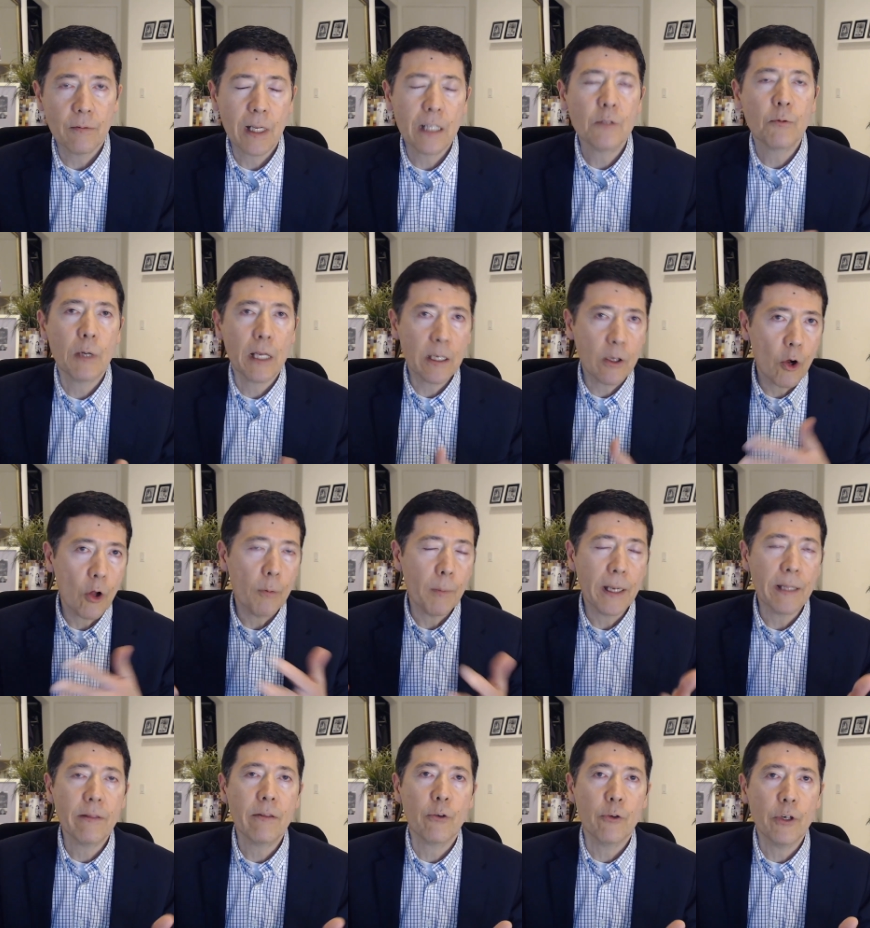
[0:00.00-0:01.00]
That's what I call
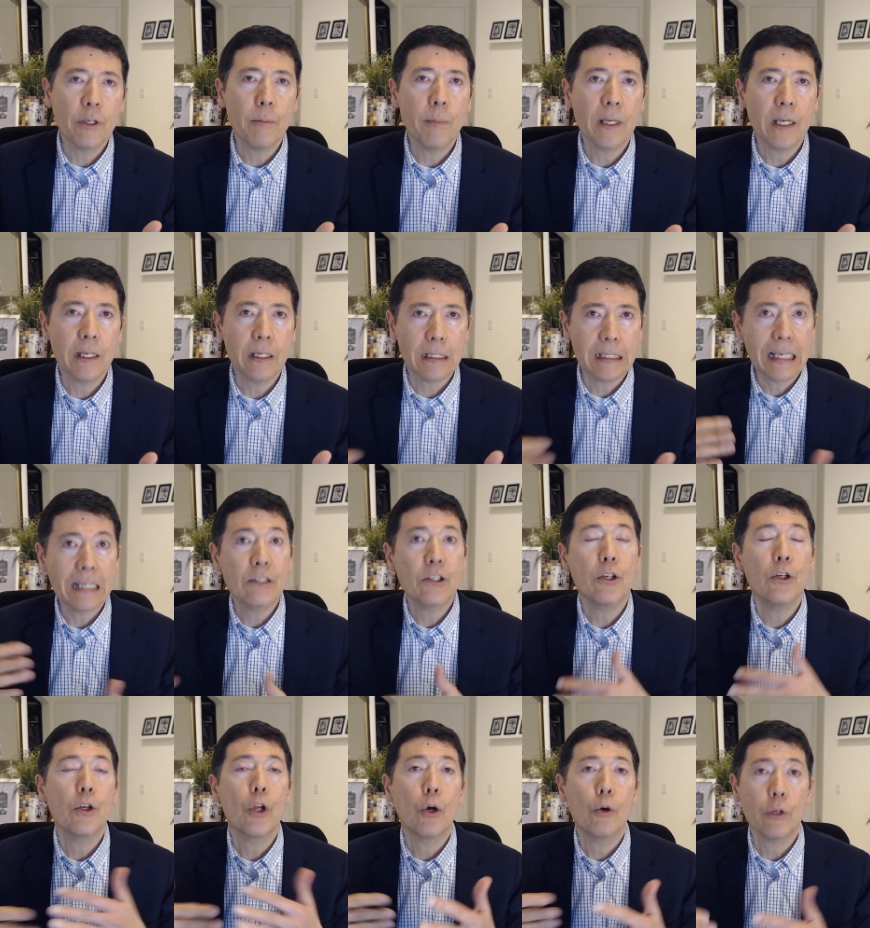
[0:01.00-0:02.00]
my 30 minute get to
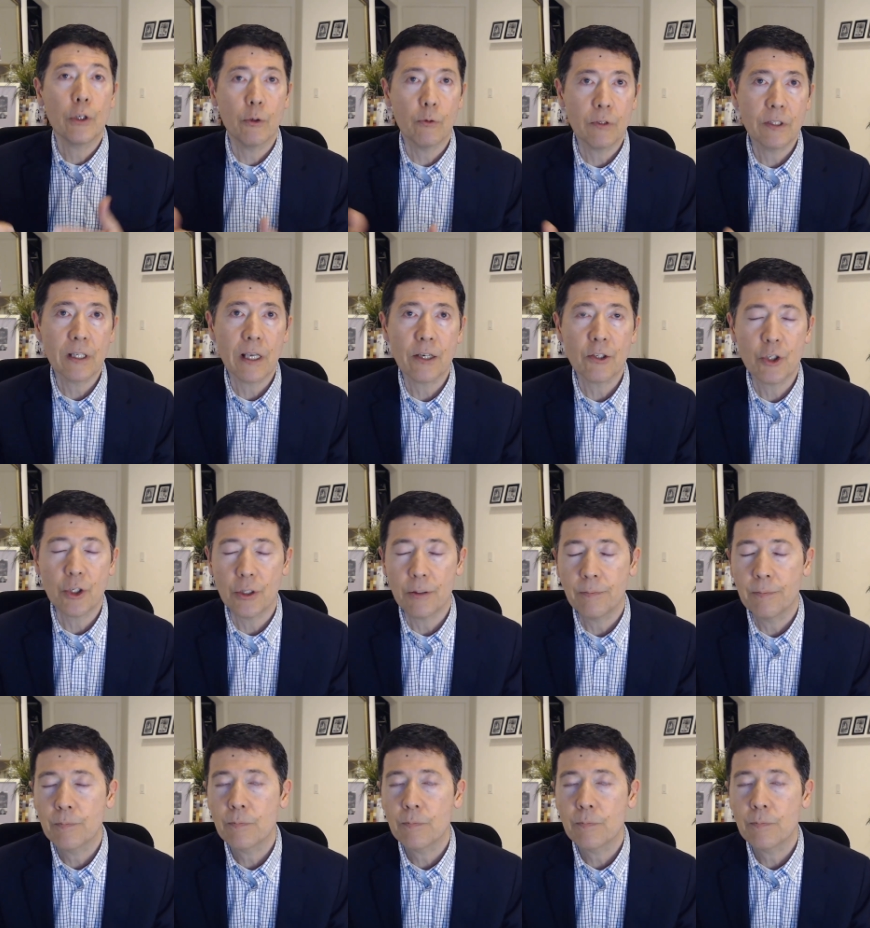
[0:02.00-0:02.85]
know you session.